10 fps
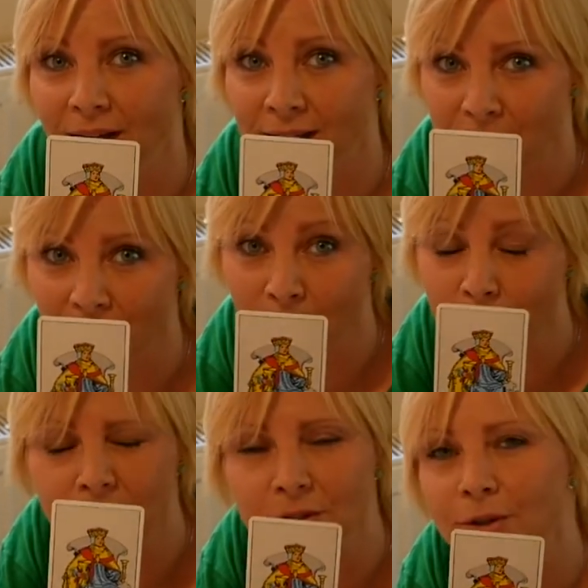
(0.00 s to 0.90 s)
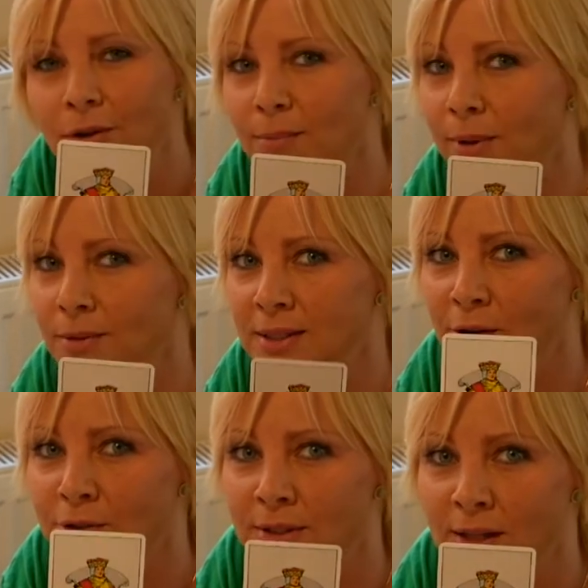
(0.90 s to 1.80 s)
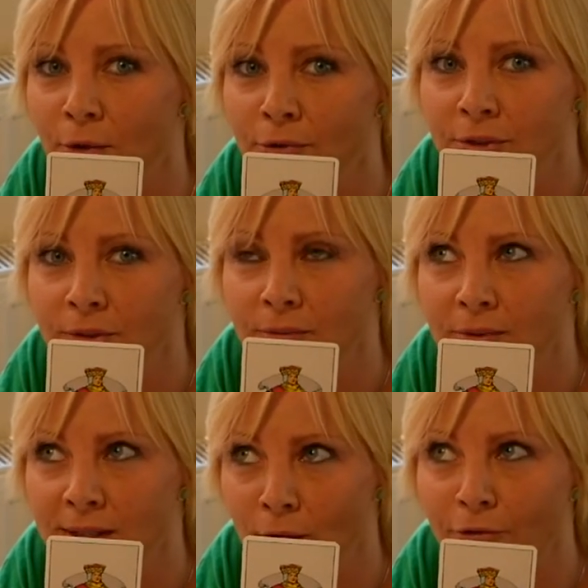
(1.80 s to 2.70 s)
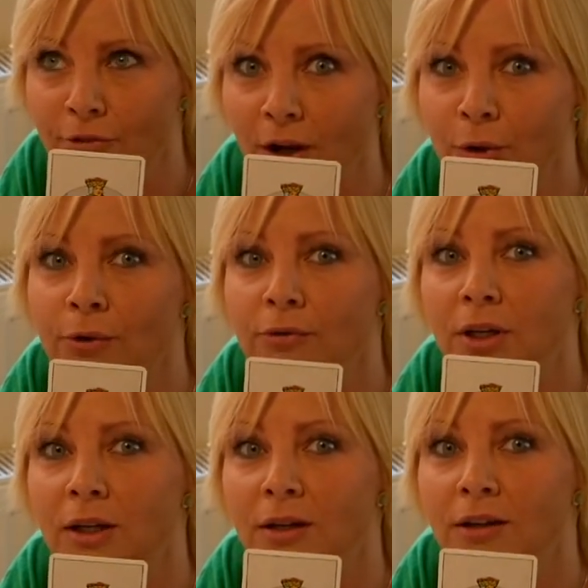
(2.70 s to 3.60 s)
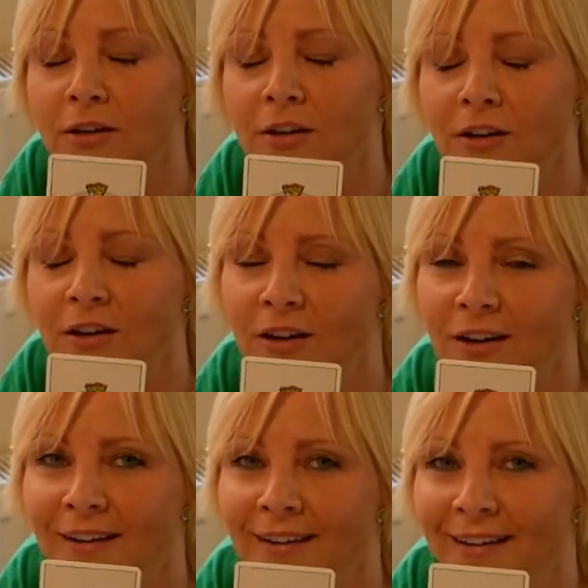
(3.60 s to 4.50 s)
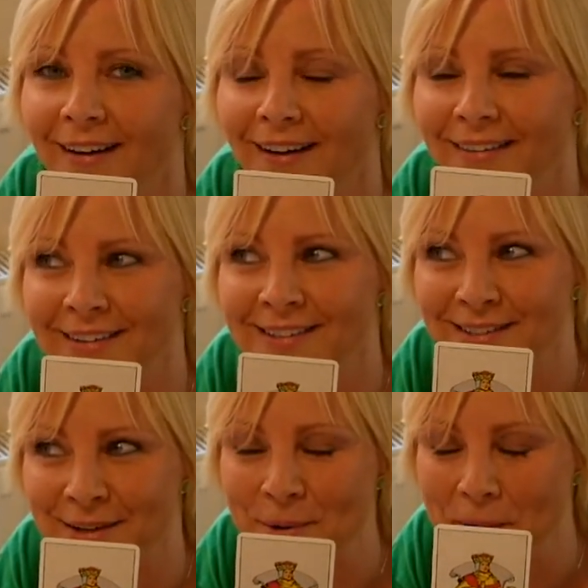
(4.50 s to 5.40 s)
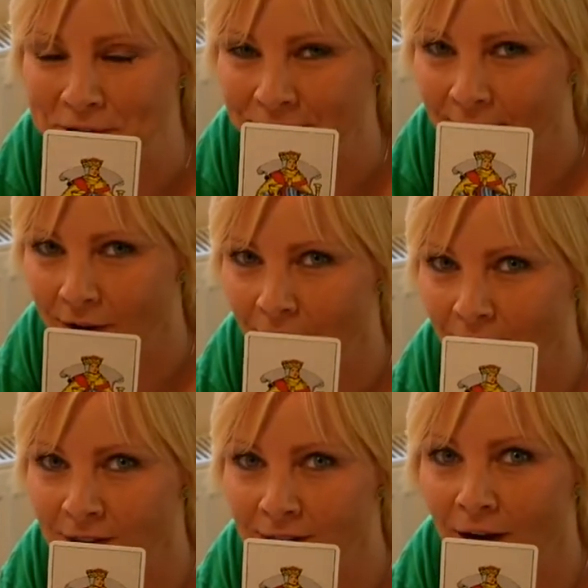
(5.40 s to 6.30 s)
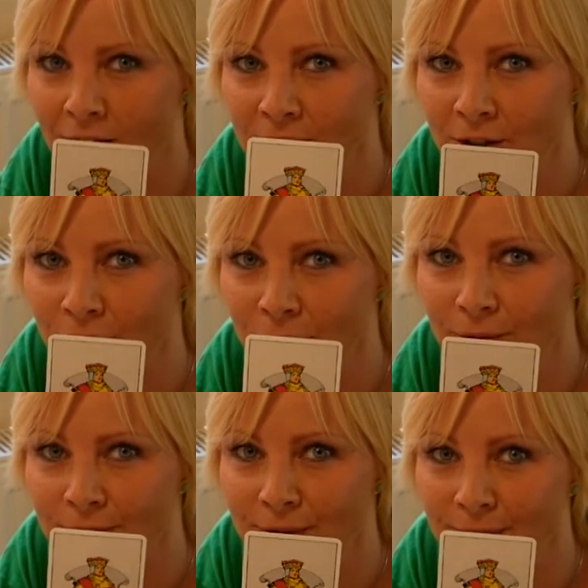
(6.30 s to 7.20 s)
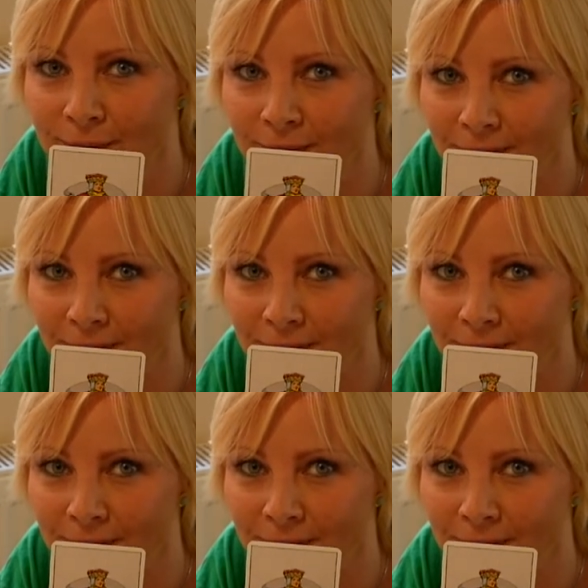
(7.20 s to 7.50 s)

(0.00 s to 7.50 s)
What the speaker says: It's all about self value over here. And this is a question the cards they're asking you to